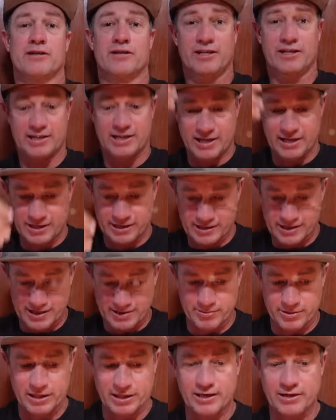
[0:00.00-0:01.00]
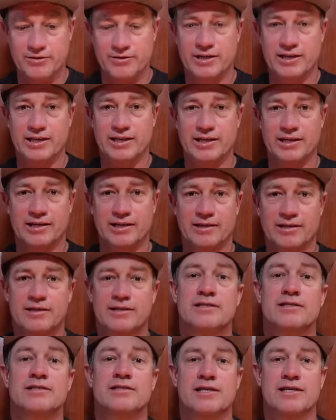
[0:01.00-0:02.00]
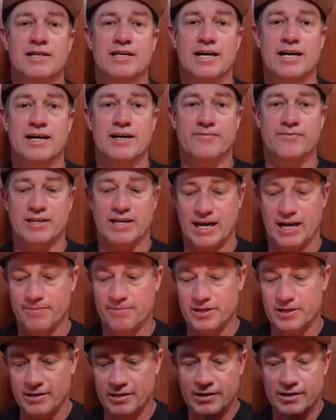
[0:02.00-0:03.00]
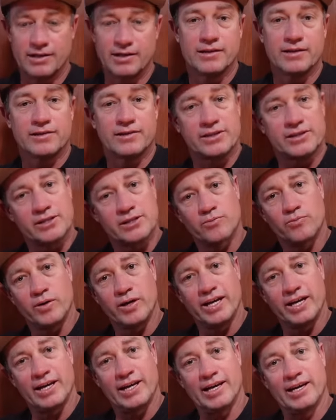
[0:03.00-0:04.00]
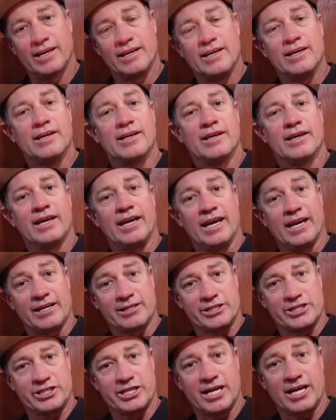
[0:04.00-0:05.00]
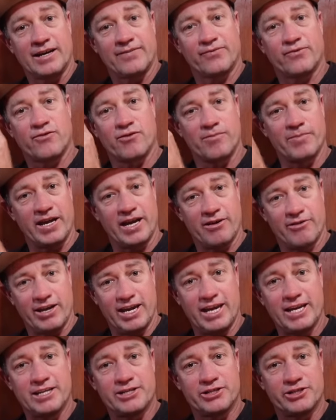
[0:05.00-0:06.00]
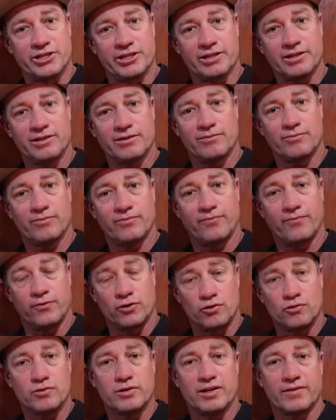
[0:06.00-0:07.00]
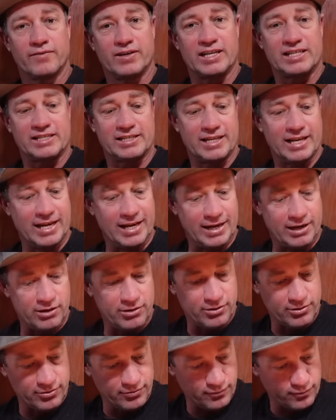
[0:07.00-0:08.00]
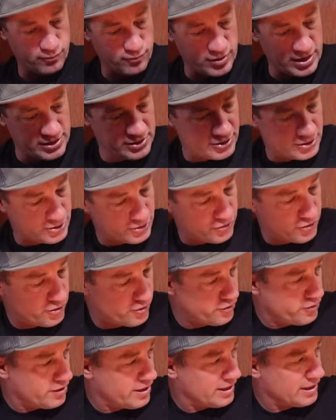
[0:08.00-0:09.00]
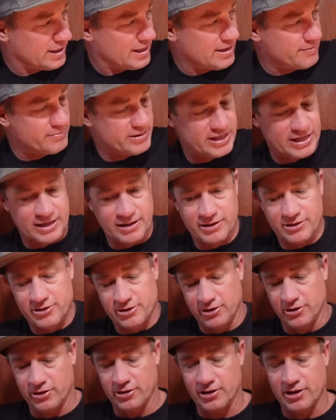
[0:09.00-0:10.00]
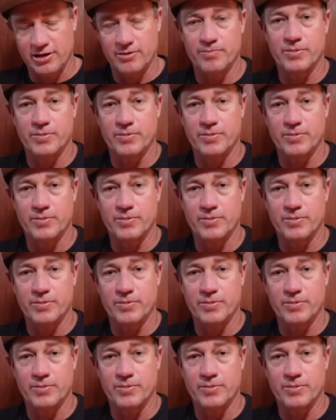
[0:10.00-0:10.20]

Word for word: I'm gonna take you down below here. This is in the aft cabin. This is where our shaft from our engine, forward of us now, runs through and comes out the stern of the